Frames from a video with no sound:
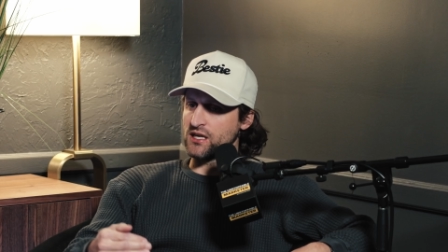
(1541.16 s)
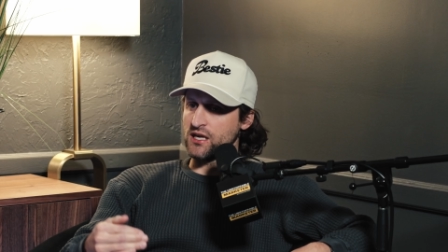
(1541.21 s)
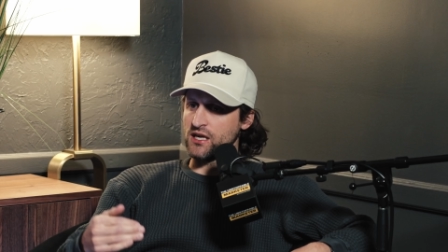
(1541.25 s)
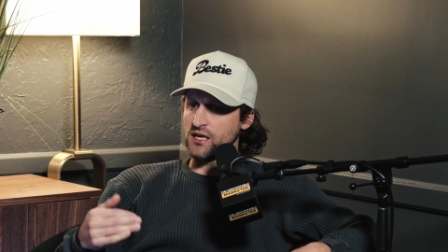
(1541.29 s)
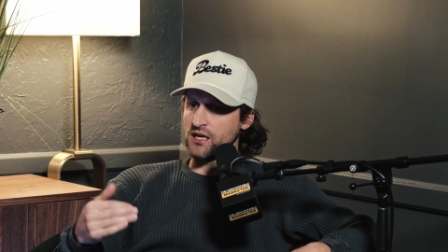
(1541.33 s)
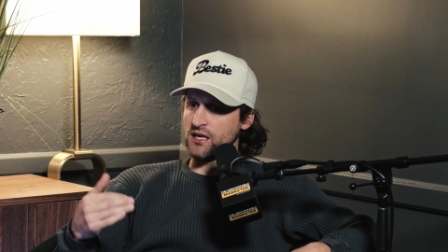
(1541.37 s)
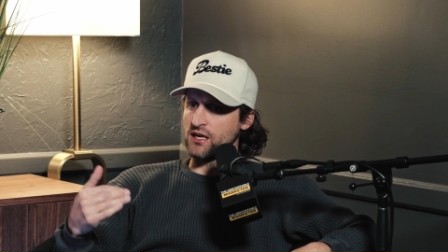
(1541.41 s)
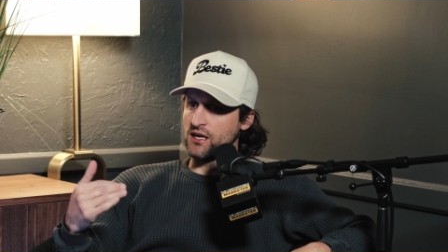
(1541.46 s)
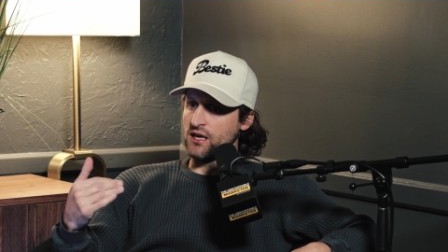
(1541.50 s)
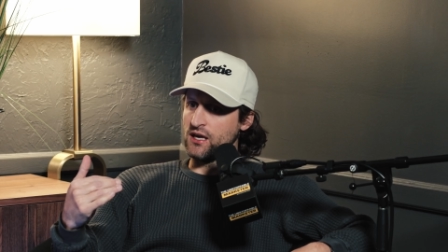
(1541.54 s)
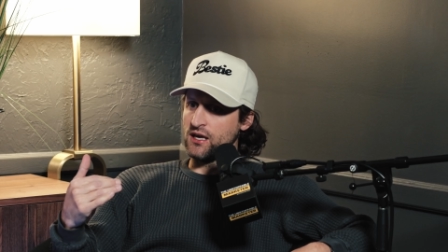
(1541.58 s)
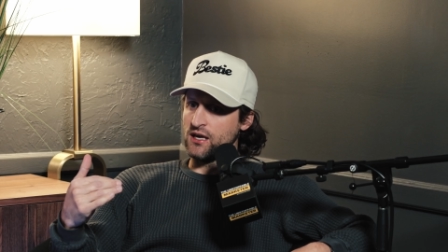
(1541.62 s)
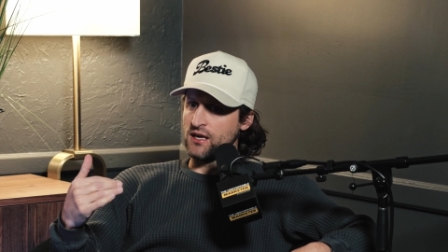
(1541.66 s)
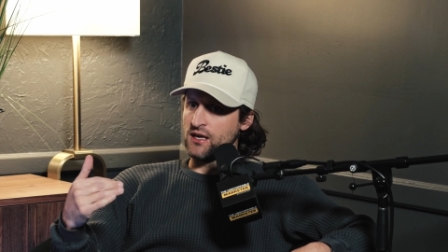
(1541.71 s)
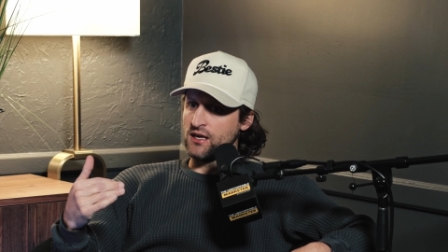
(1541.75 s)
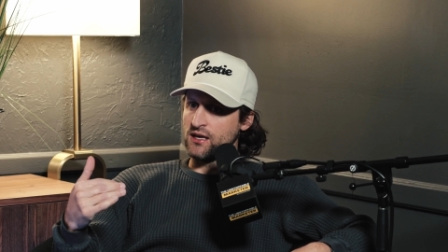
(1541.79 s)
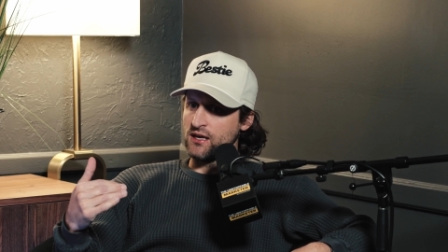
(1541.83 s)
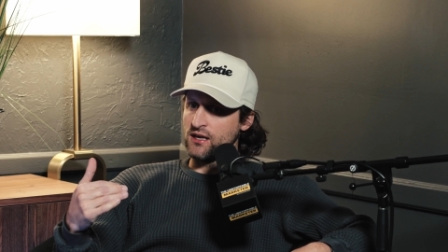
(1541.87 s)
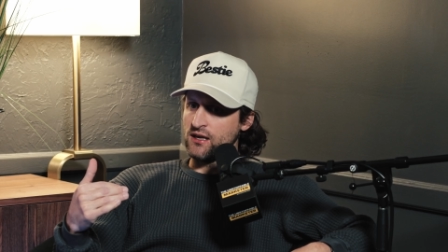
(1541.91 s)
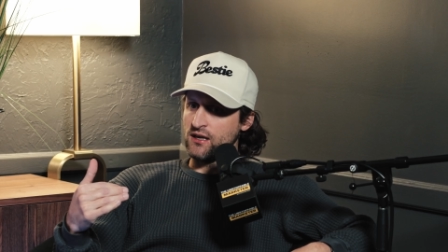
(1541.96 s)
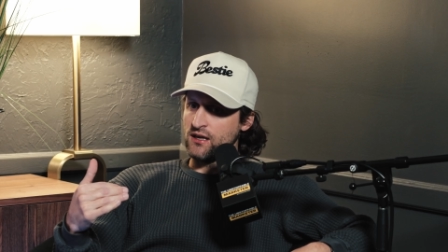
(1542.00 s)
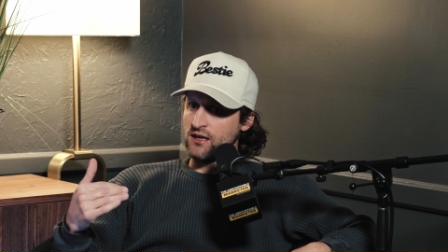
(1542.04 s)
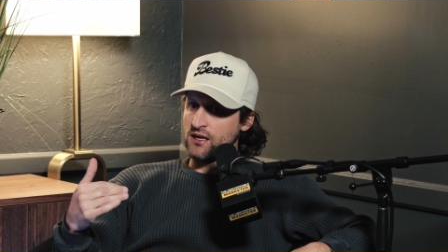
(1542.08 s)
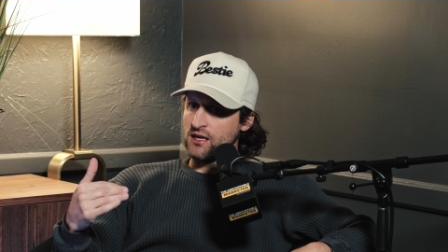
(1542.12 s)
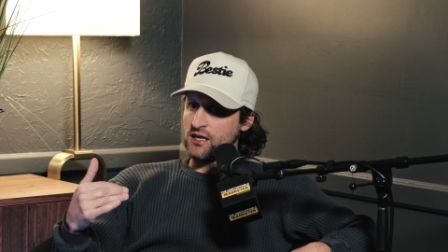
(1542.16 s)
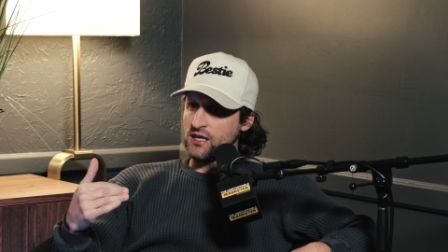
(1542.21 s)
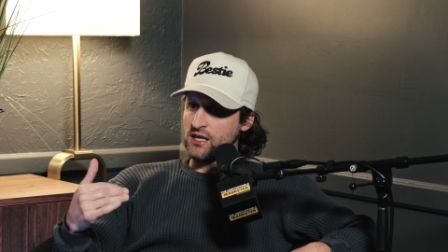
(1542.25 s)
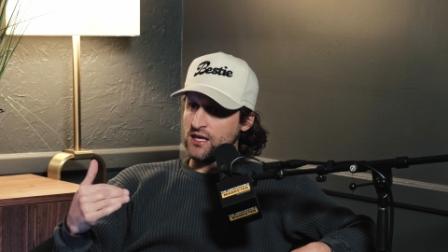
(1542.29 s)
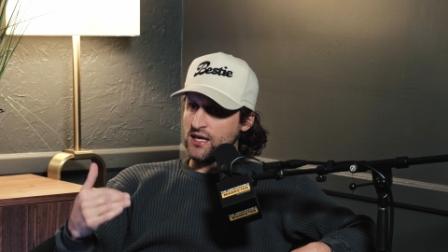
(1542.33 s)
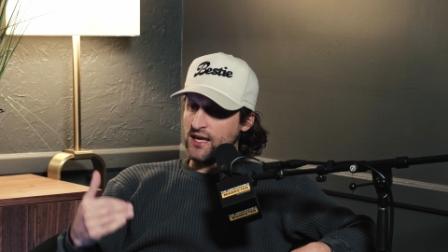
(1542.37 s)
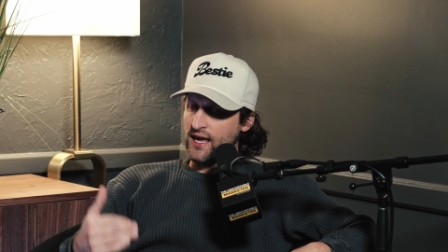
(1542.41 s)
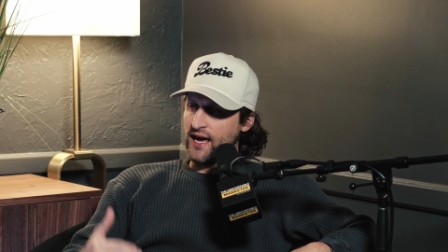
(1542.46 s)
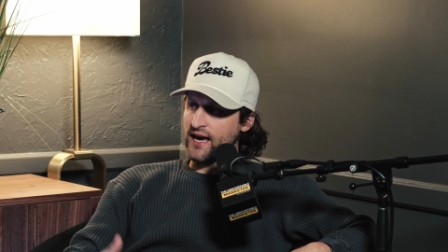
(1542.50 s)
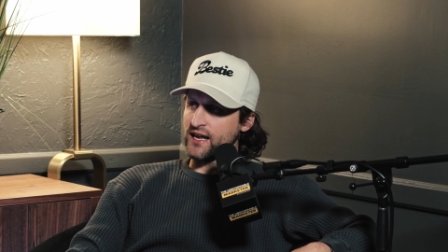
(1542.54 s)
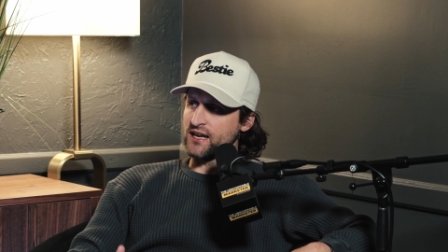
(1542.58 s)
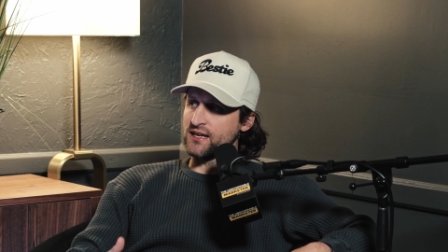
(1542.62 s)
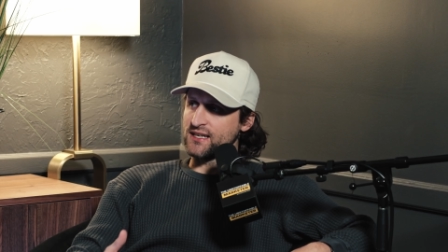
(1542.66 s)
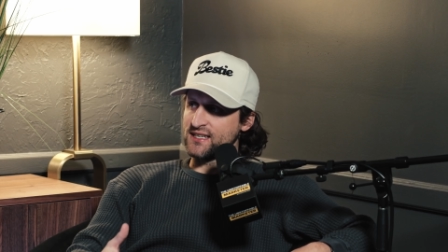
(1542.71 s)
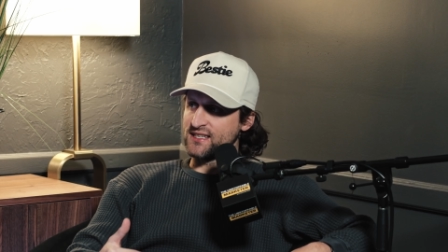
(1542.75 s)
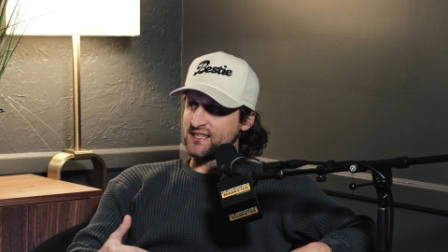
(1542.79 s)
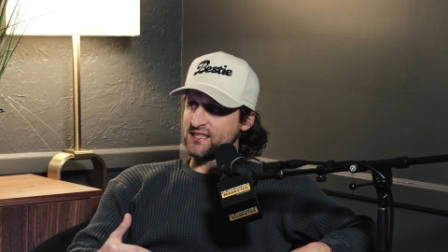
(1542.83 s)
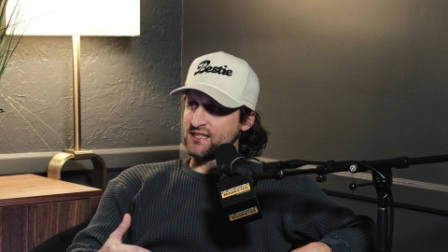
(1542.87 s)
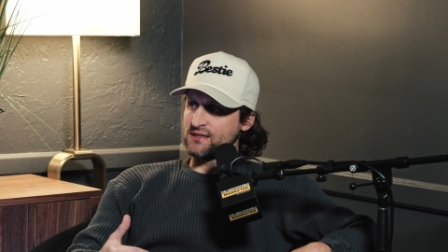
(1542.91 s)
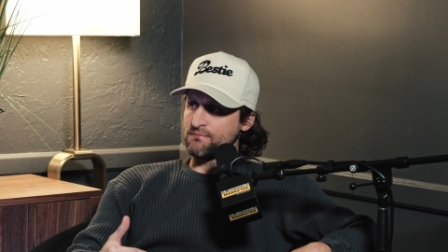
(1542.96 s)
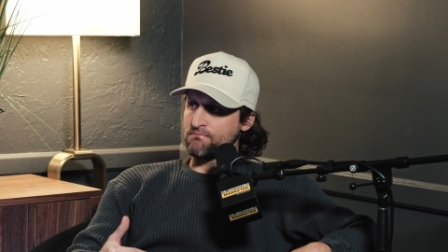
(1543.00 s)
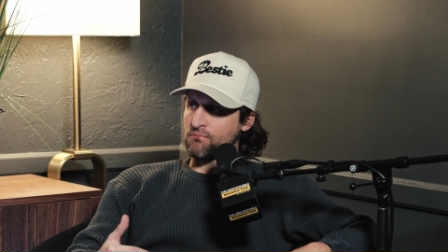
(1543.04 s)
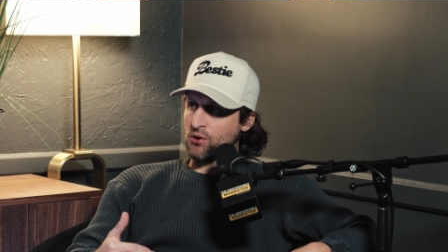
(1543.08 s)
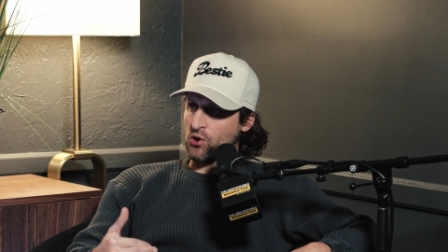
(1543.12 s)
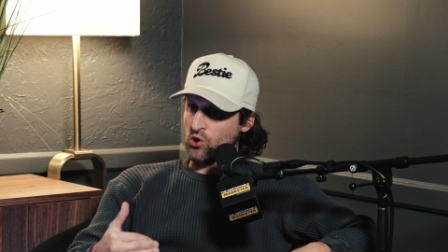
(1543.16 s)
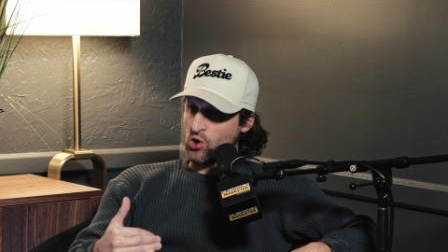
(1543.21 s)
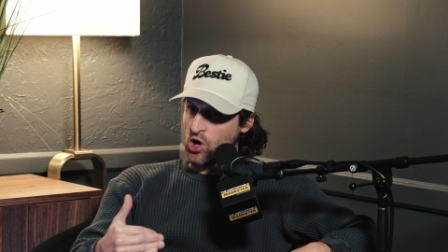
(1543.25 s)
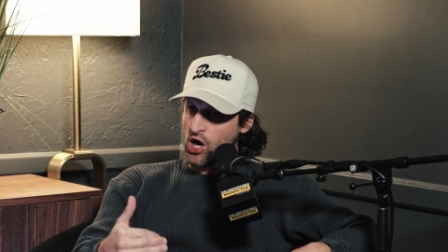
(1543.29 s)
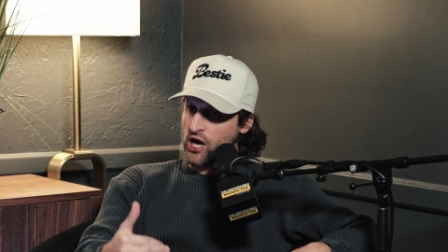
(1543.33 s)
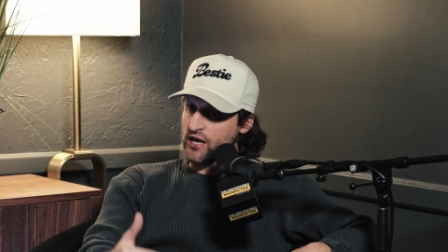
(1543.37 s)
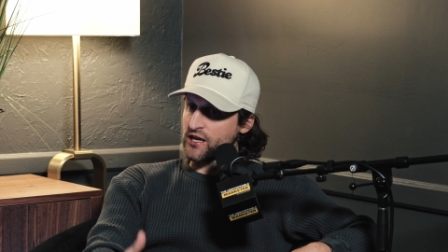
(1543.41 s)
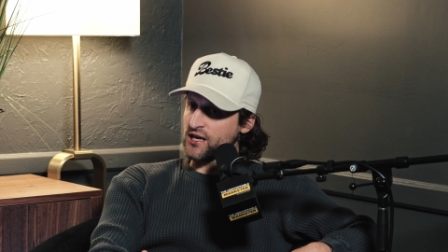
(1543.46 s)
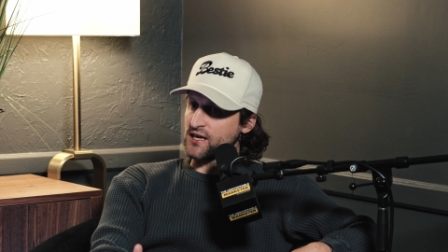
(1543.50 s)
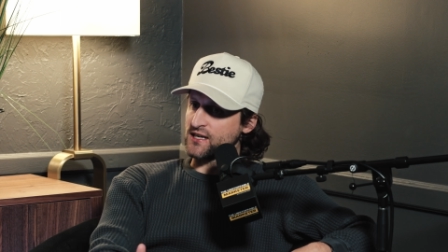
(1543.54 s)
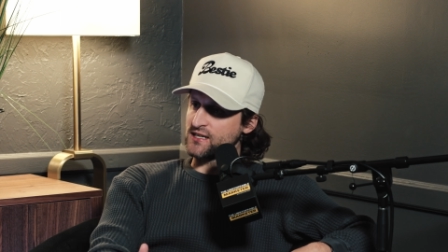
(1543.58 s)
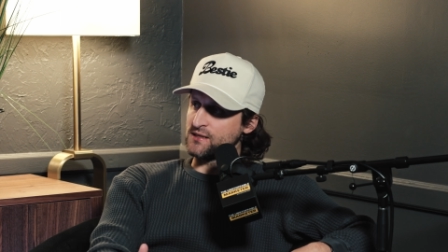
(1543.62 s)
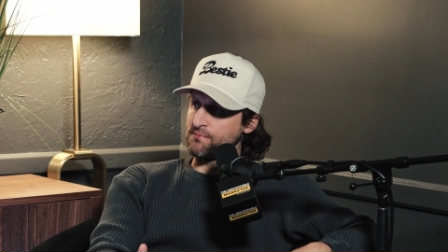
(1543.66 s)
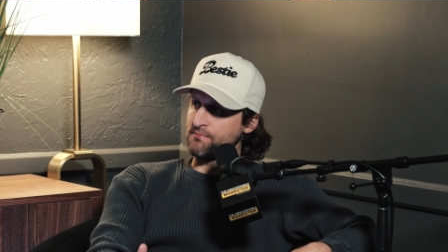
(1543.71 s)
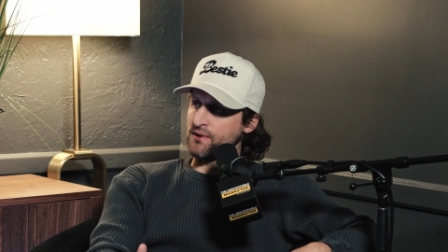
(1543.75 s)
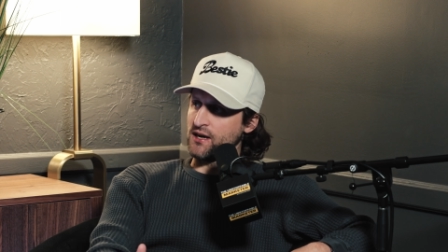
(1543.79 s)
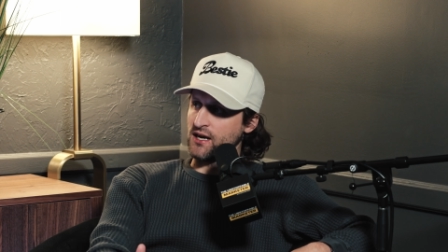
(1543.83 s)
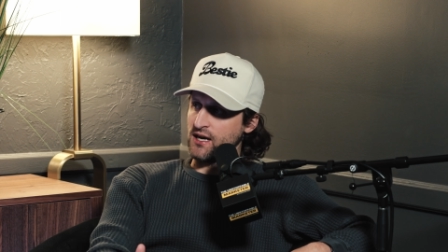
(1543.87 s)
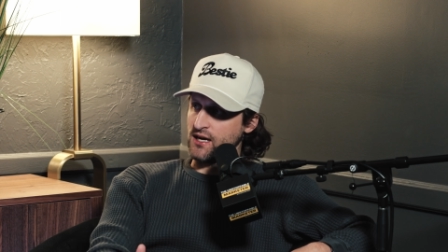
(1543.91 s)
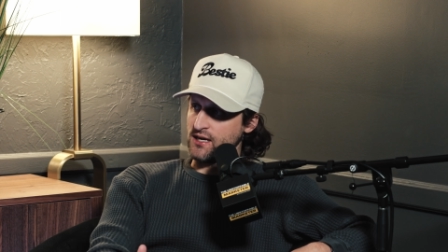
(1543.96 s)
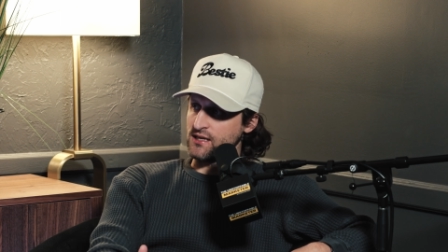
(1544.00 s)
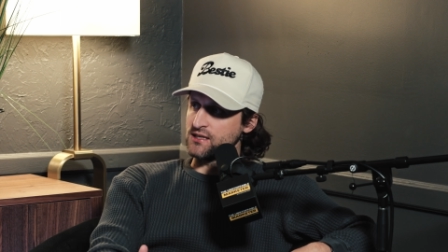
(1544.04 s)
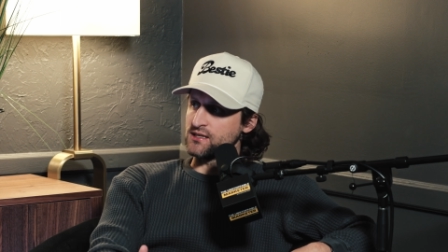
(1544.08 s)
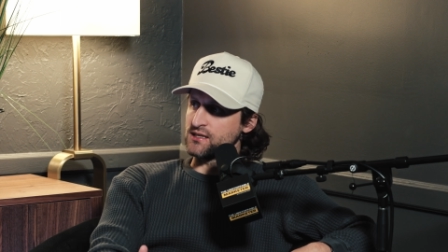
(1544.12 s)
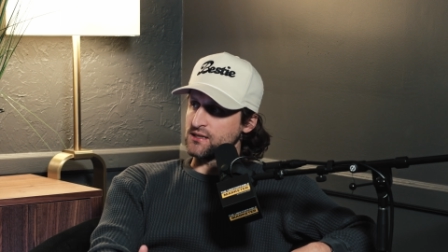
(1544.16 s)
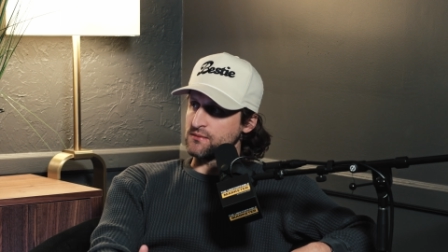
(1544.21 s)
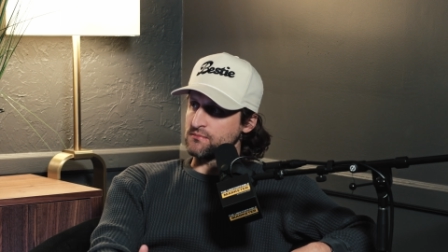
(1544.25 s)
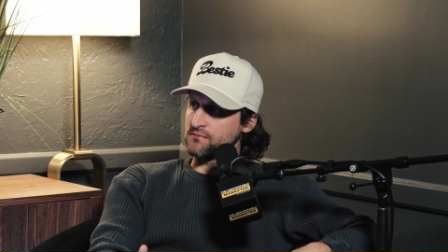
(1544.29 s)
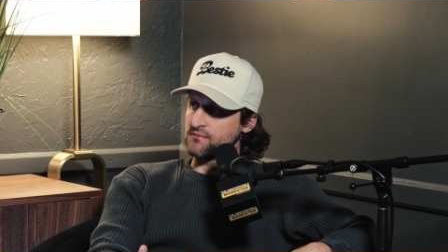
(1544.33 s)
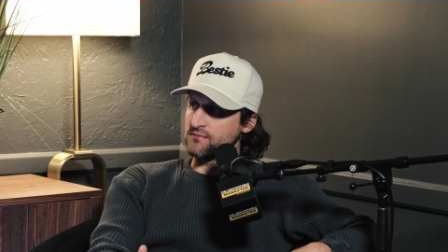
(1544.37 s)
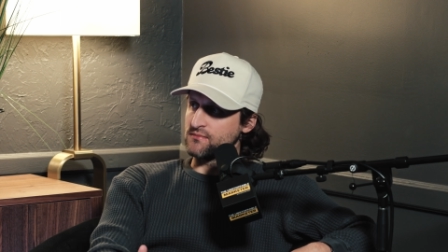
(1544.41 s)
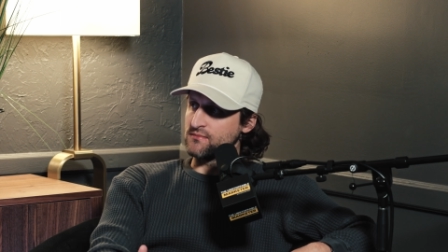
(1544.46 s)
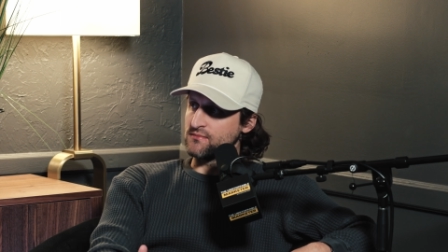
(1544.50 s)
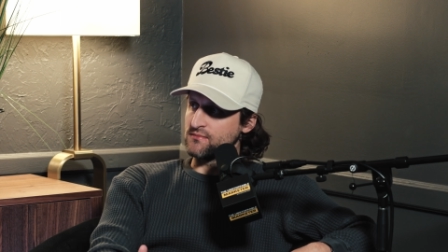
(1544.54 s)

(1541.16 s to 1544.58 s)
saying he had a product behind him